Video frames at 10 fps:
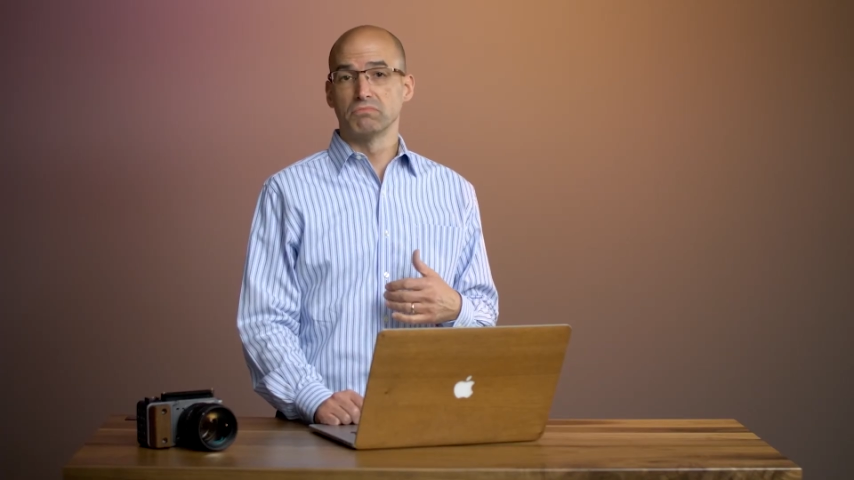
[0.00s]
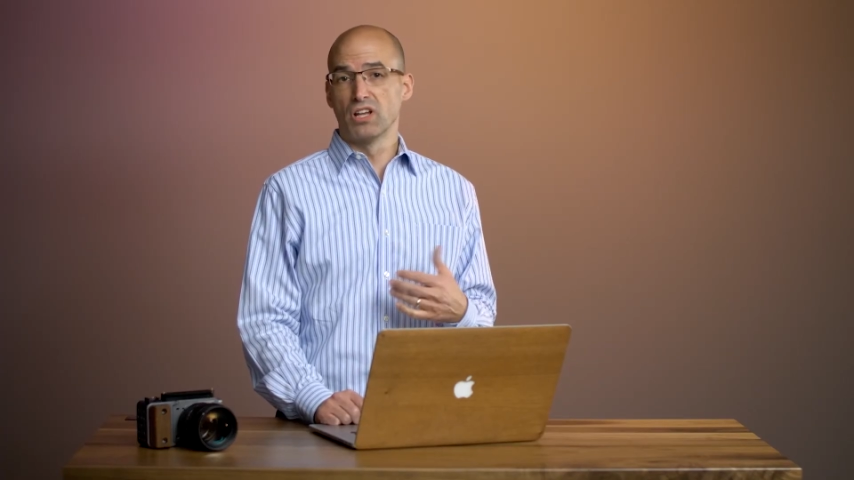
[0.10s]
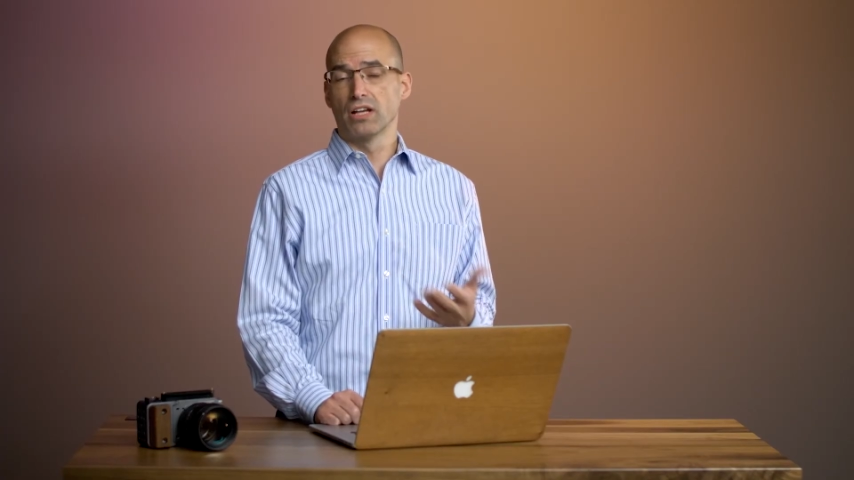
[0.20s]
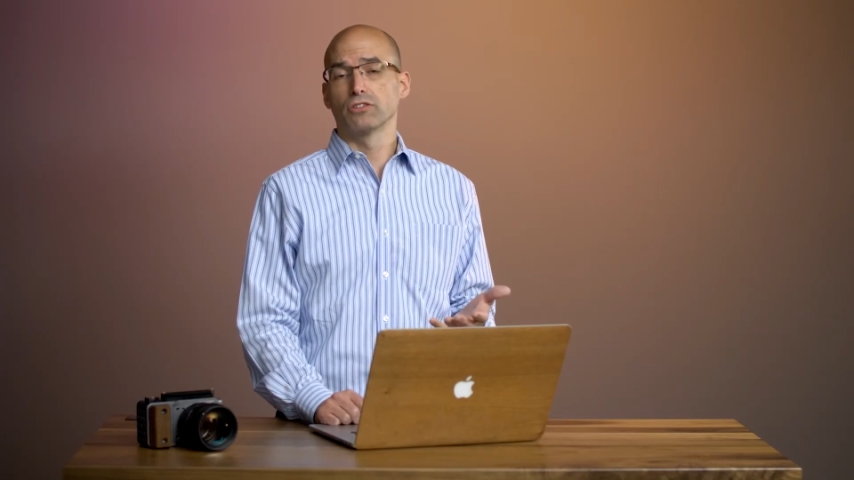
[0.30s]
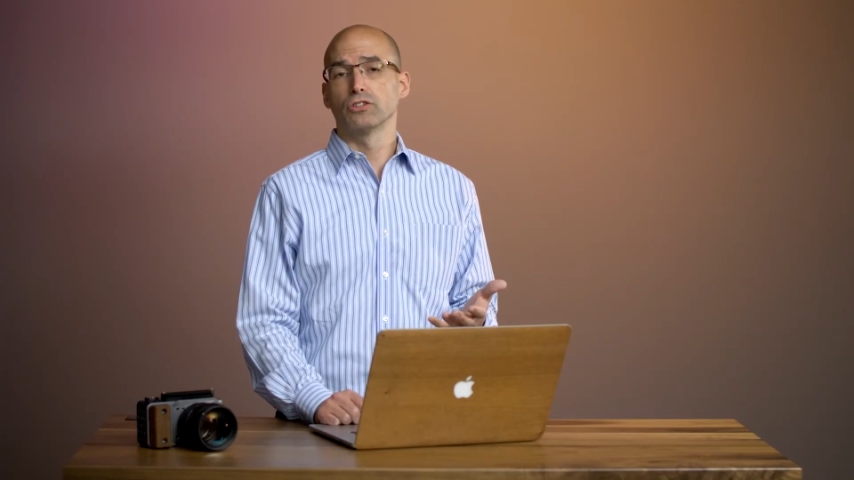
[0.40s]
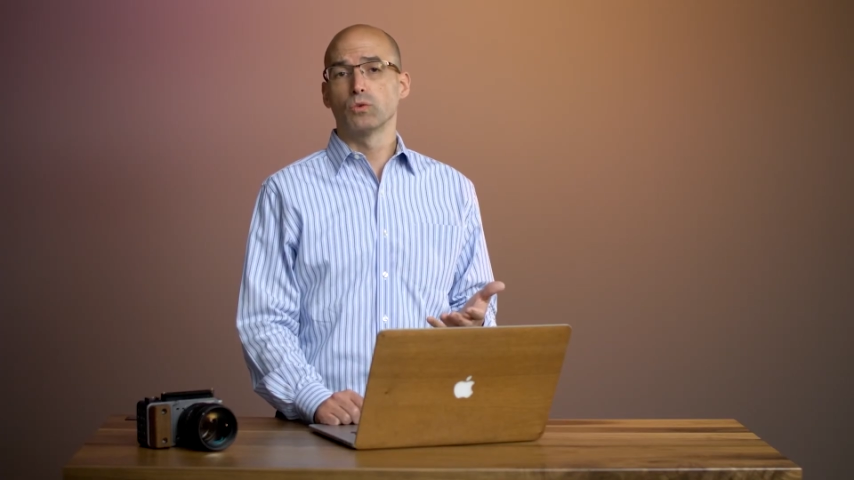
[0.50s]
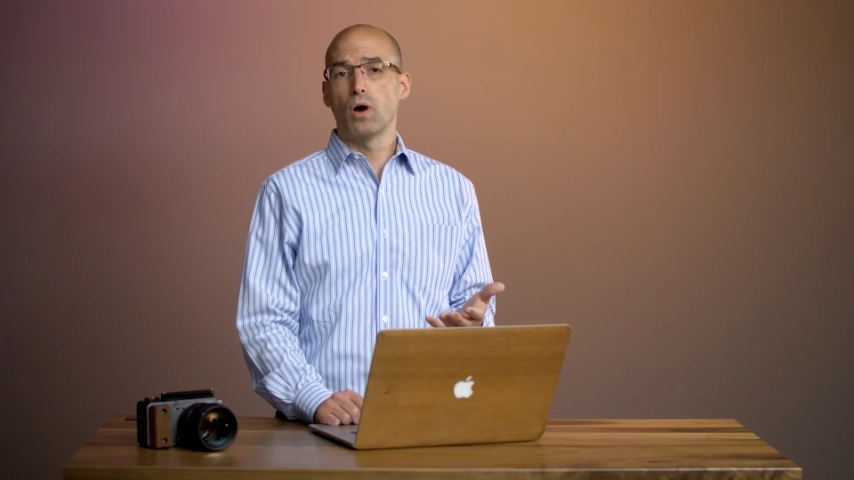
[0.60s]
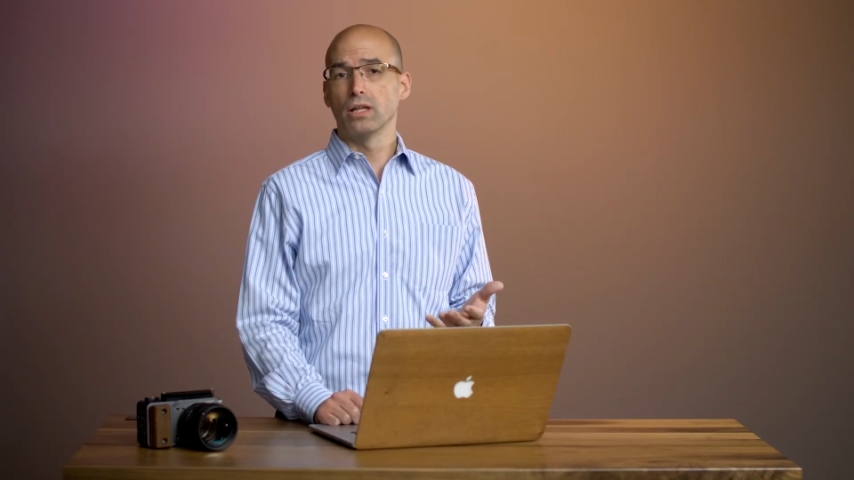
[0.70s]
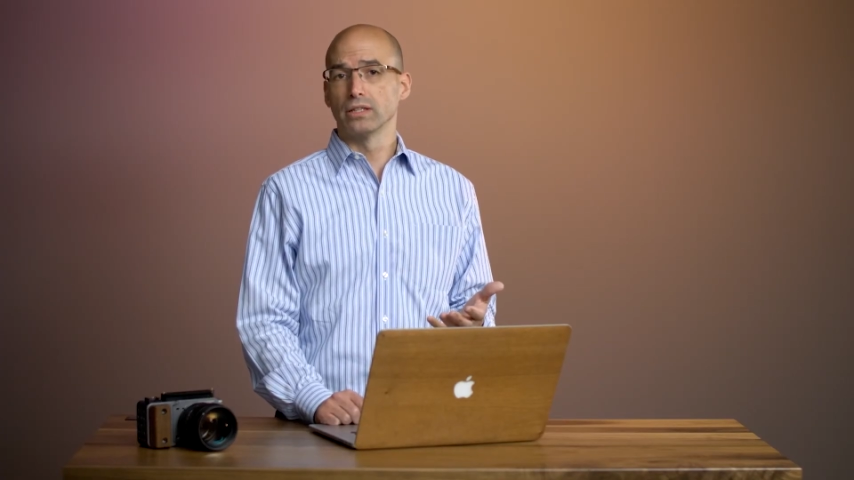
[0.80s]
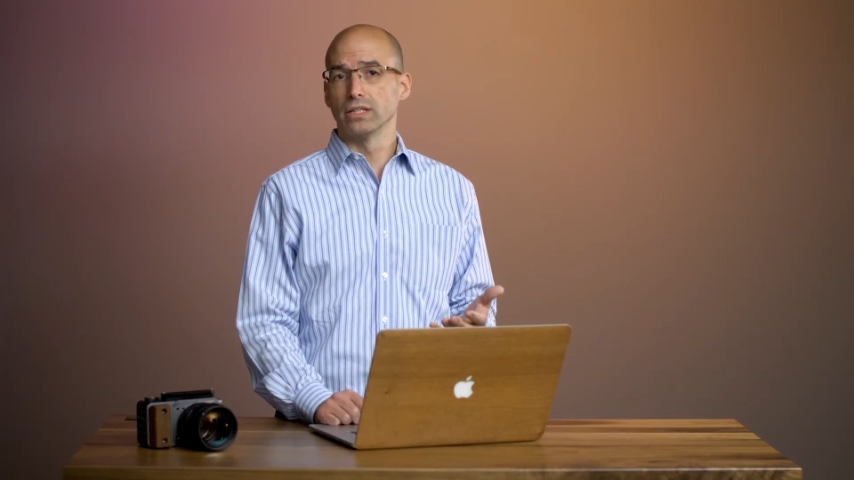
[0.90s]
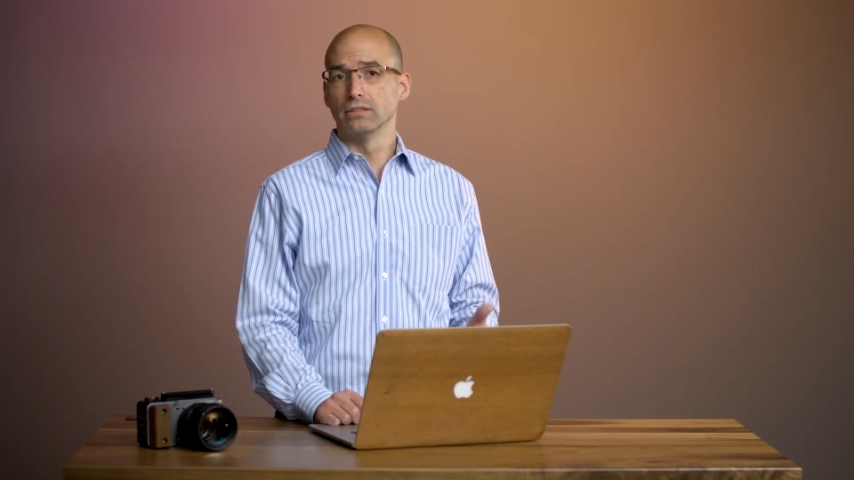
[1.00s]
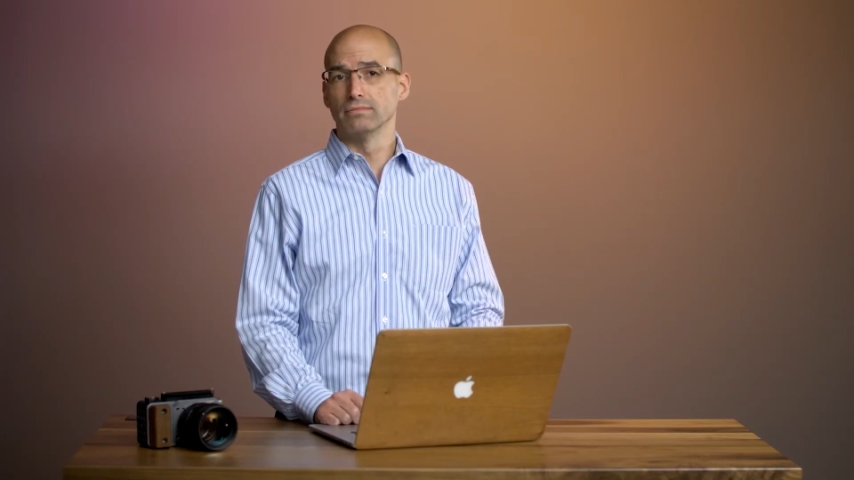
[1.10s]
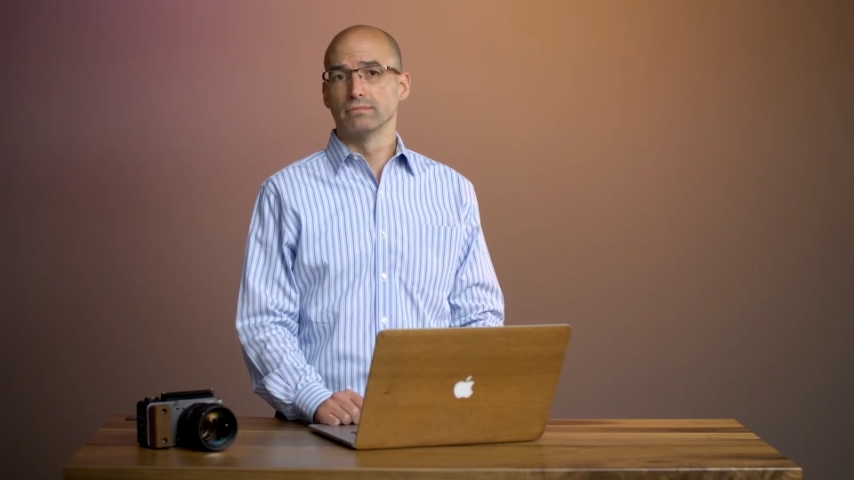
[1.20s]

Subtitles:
not good quality.